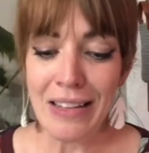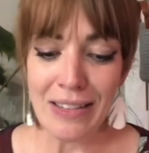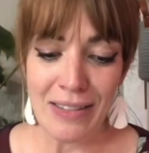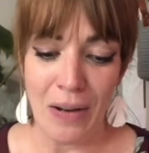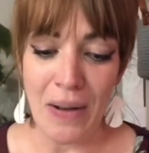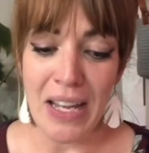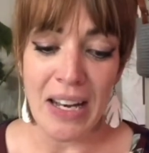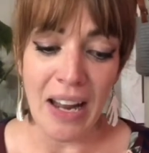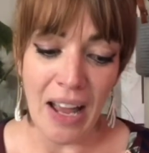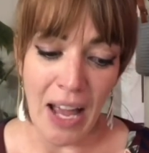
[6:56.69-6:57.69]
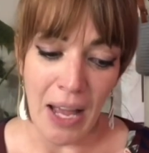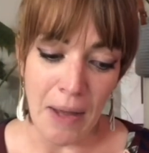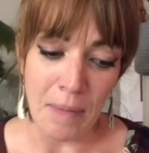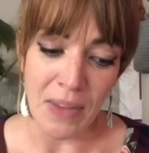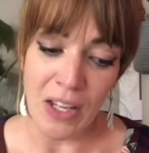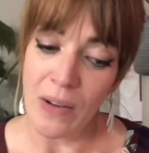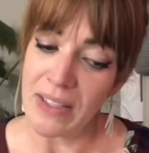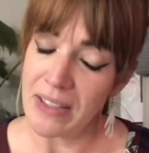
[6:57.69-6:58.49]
So, and the U.S.